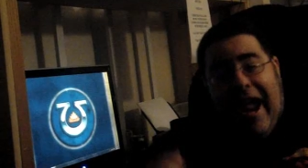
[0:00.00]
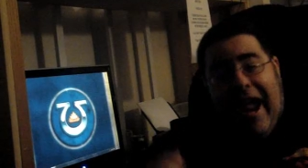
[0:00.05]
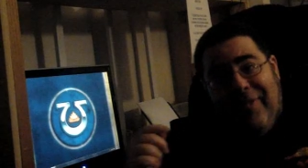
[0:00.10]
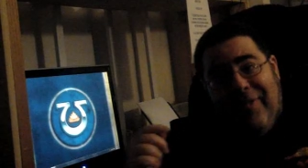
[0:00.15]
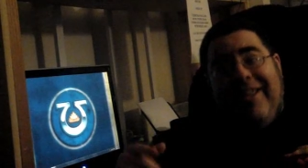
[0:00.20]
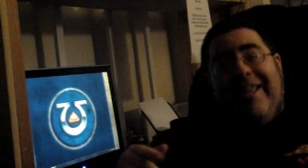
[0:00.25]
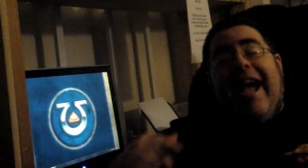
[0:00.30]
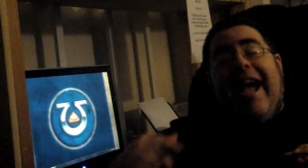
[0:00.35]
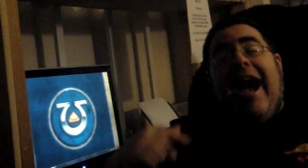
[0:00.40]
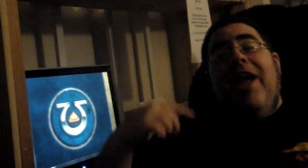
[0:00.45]

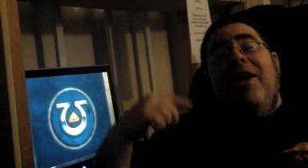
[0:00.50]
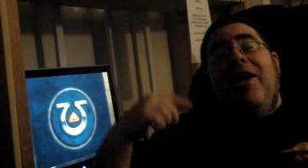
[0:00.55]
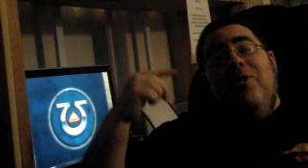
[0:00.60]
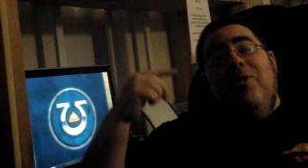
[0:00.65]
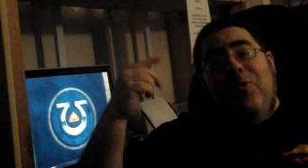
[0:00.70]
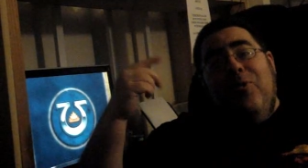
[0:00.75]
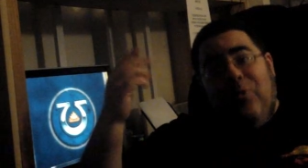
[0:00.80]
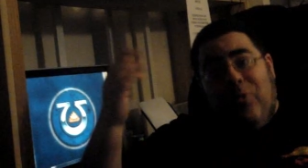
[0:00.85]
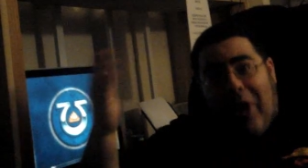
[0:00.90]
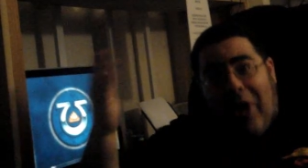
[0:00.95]
And the guy
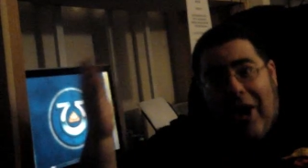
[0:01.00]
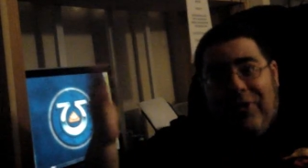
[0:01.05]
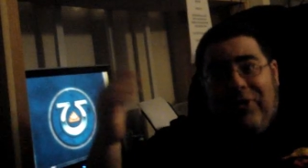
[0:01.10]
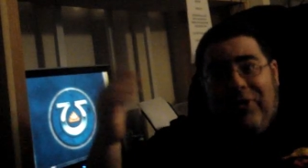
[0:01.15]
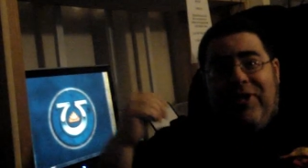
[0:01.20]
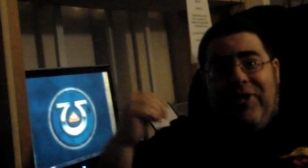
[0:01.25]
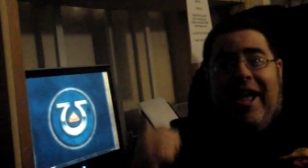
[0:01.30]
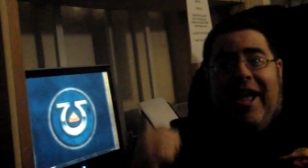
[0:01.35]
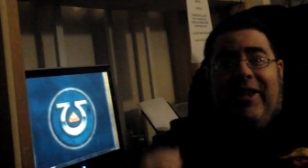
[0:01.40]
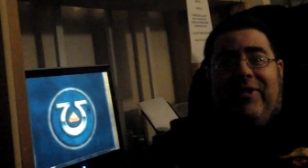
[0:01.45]
who
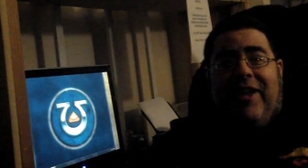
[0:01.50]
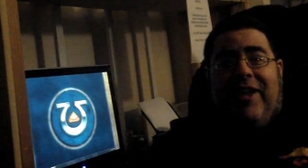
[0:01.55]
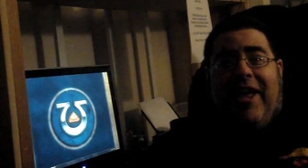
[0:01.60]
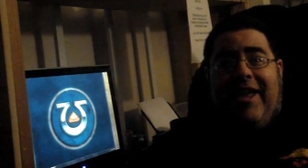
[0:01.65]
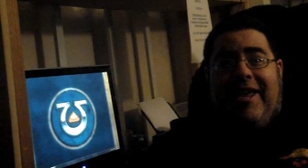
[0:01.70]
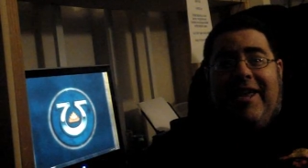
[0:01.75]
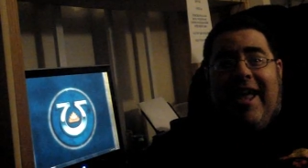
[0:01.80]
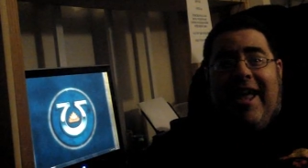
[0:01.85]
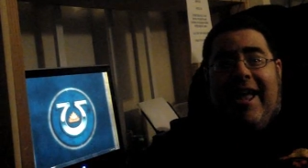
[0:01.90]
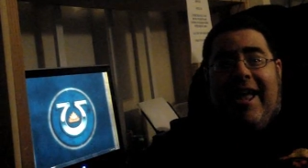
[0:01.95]
runs the
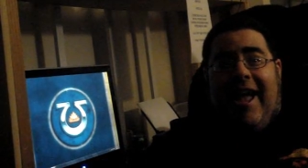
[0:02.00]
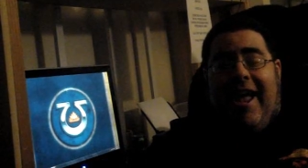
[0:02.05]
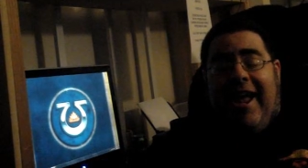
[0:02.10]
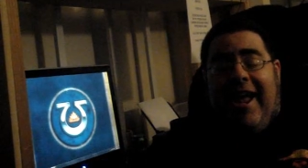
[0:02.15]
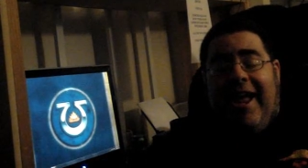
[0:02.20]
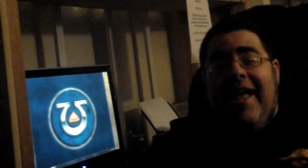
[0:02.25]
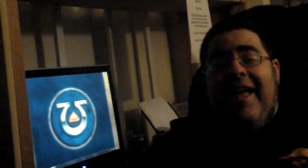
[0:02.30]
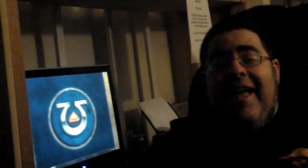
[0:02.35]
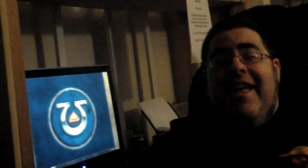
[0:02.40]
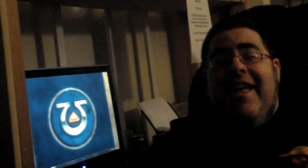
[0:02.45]

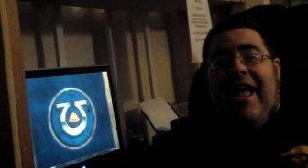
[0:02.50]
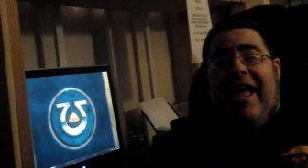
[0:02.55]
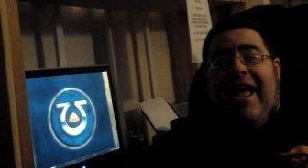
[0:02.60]
SKKA,